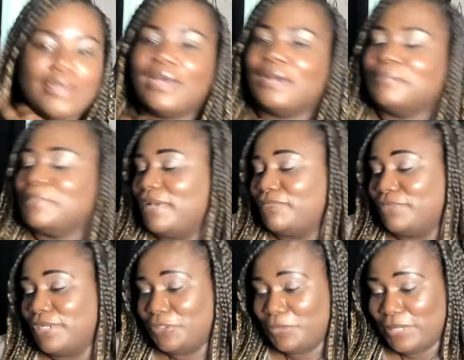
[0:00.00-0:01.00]
I'm not
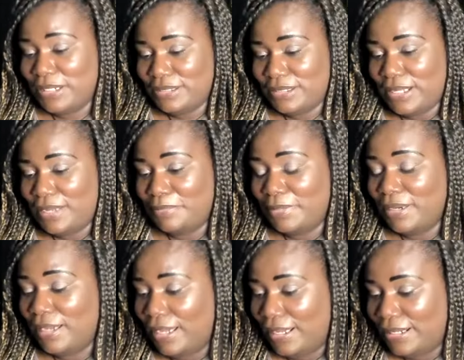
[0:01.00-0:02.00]
gonna do this. I'm
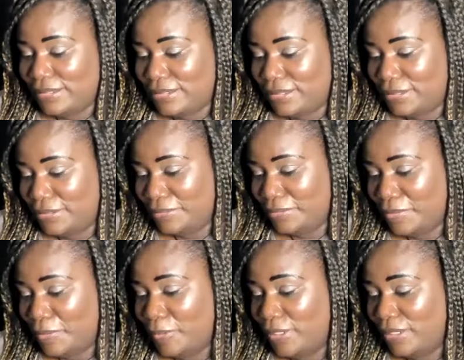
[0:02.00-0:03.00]
not.
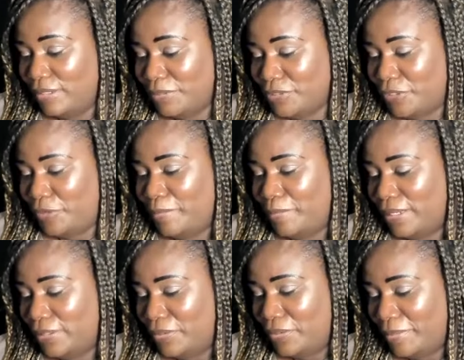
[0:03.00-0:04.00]
Hold on. Let me turn my
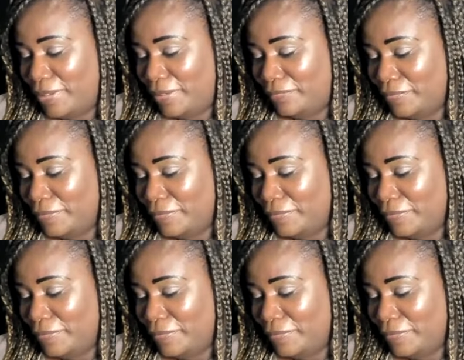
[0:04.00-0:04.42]
alarm off.